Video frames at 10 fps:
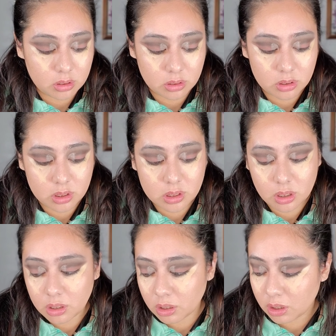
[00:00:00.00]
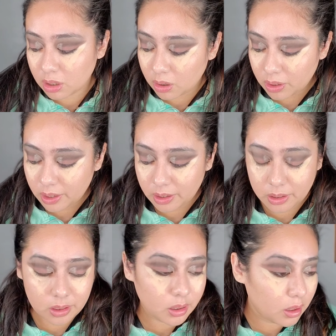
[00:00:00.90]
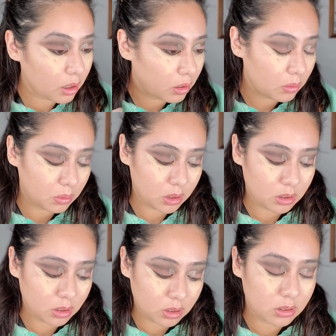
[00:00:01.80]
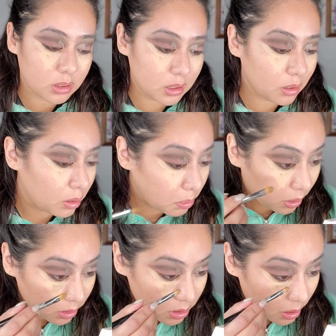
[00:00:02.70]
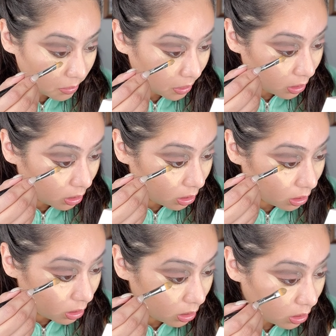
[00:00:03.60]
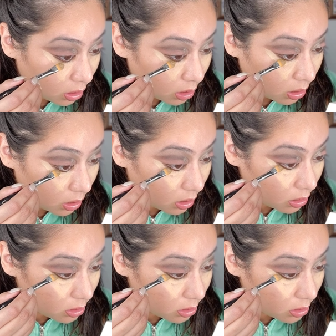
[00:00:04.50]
I'm just gonna go ahead and with the concealer brush, I'm gonna kind of